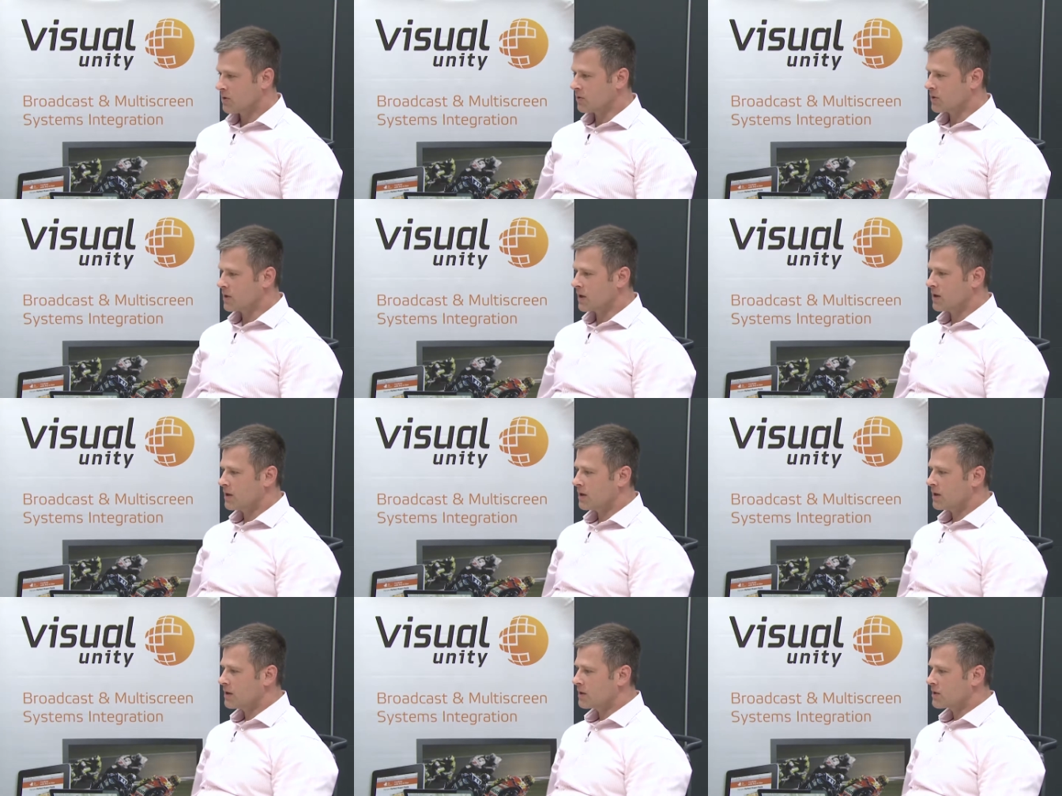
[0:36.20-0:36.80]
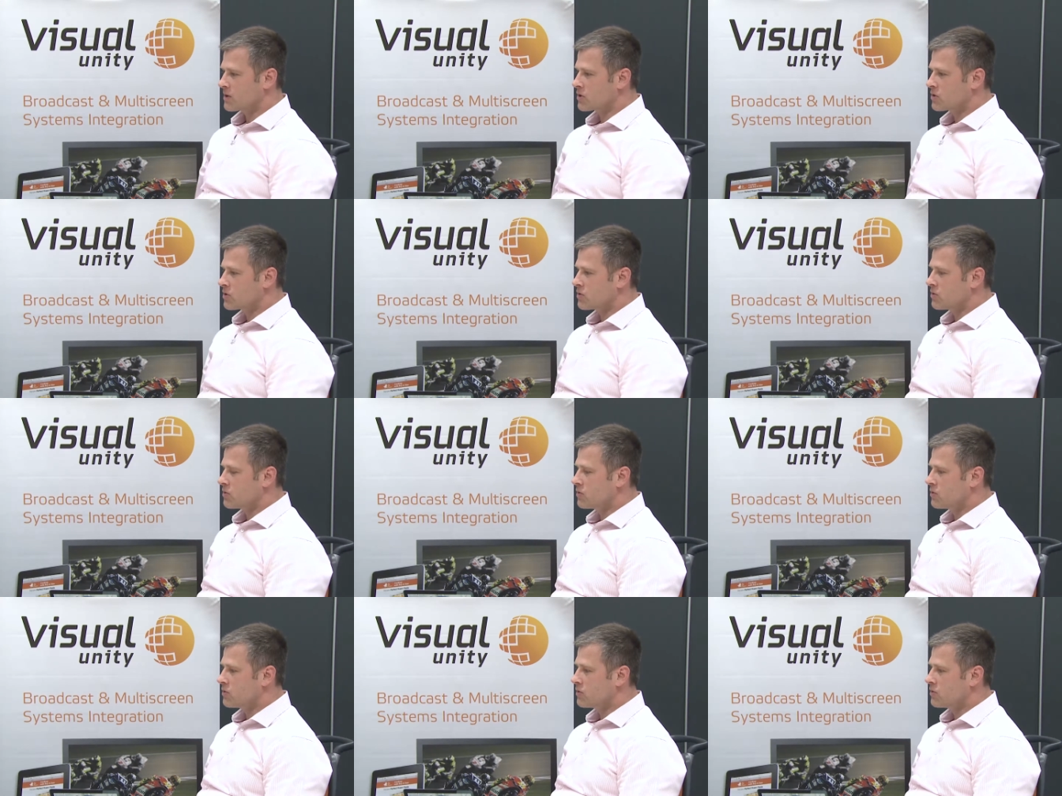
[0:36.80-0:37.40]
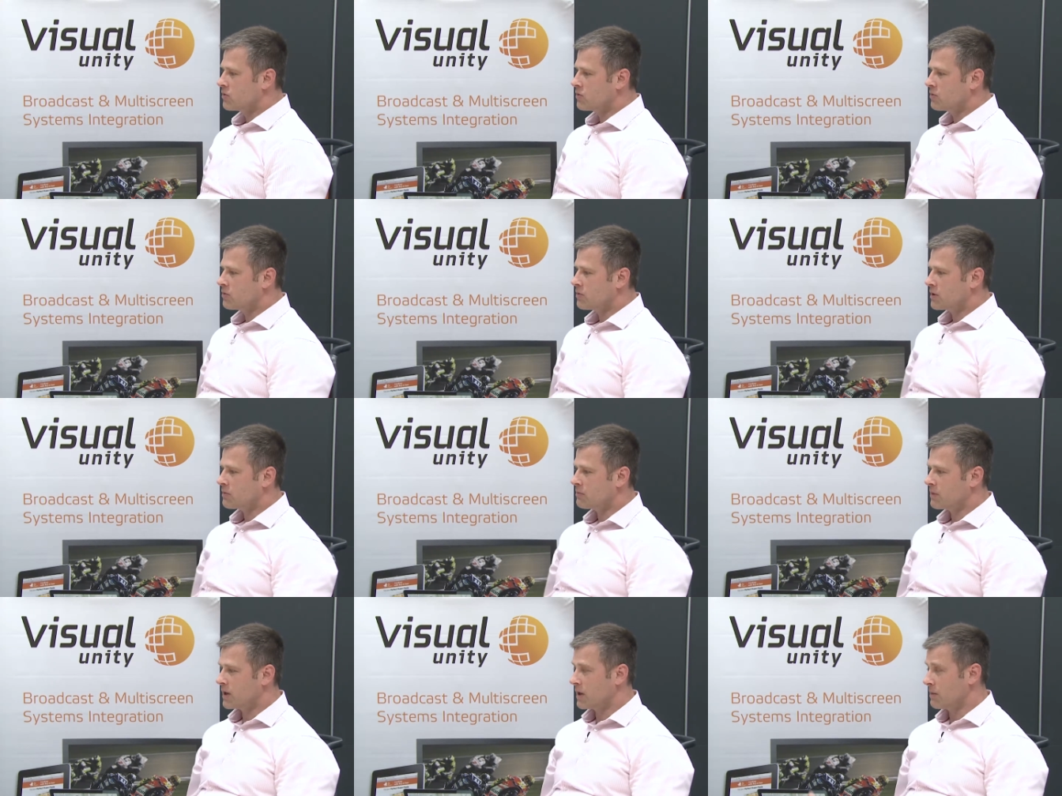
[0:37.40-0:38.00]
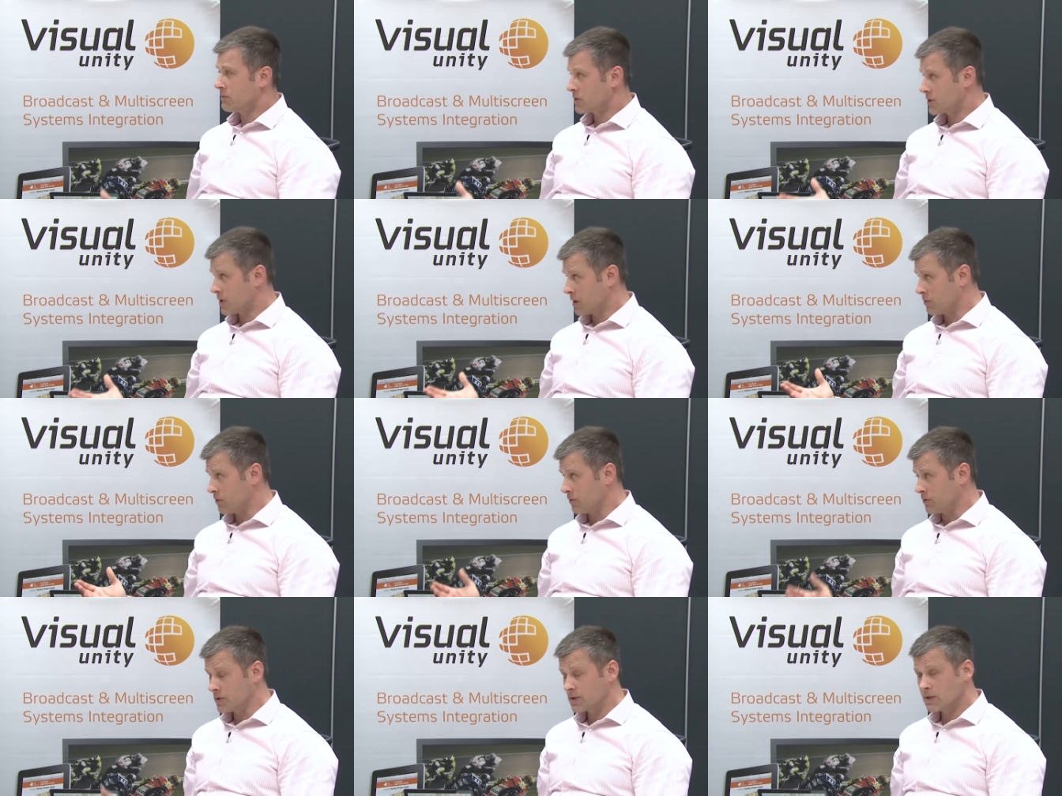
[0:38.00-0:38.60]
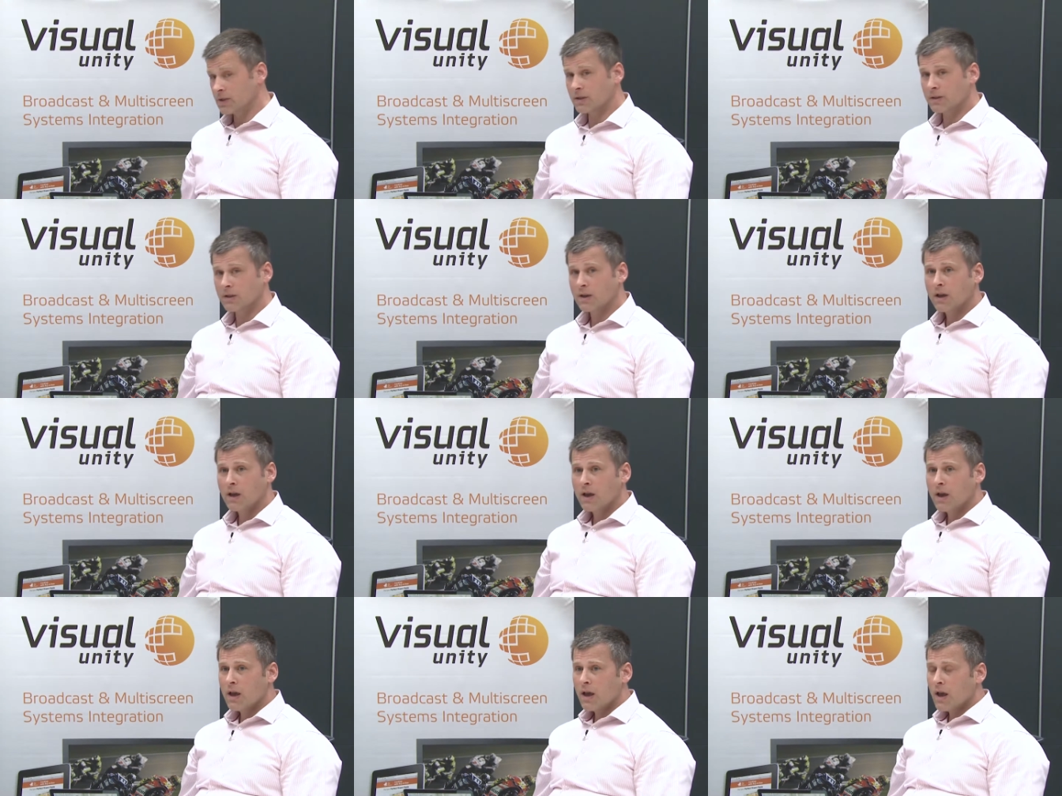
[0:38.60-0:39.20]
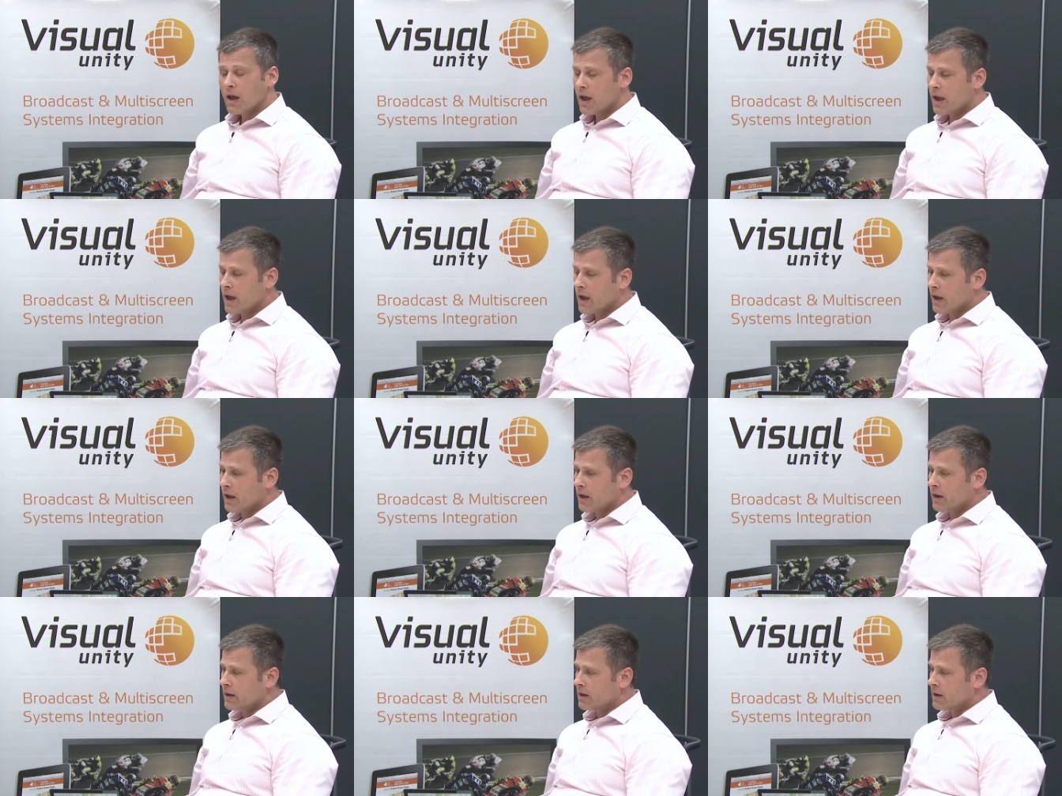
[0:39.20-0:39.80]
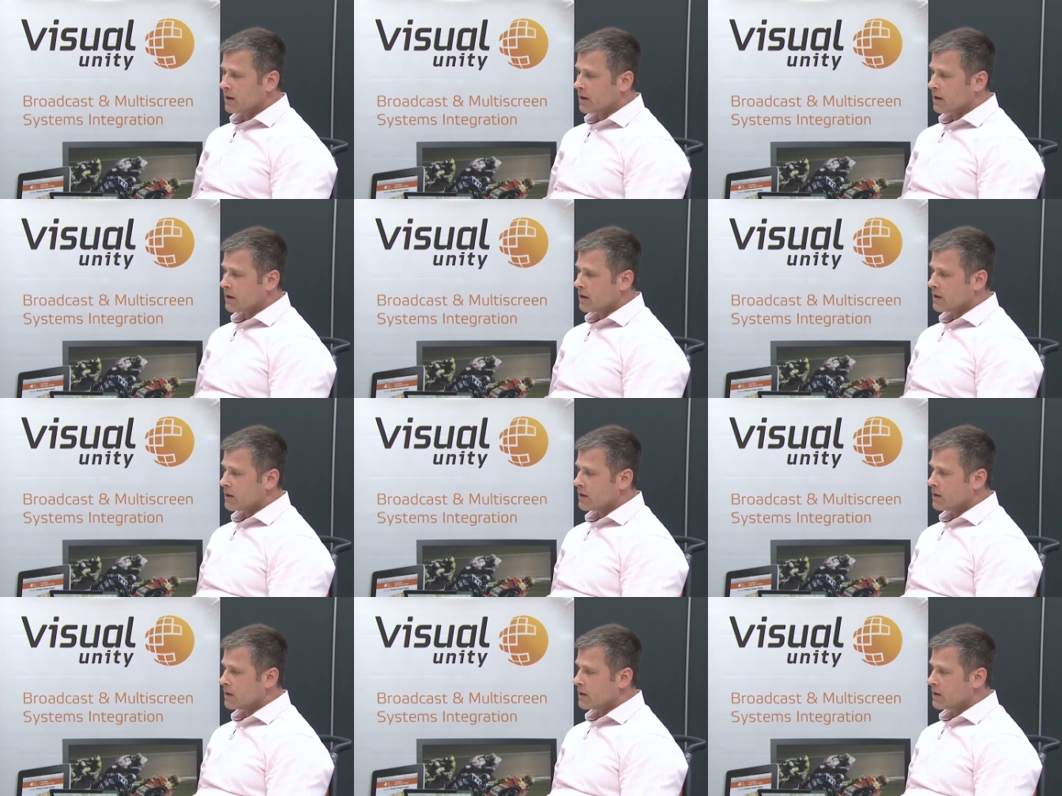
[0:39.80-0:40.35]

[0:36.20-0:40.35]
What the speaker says: Okay, so my name is Gabriel Dusil, and I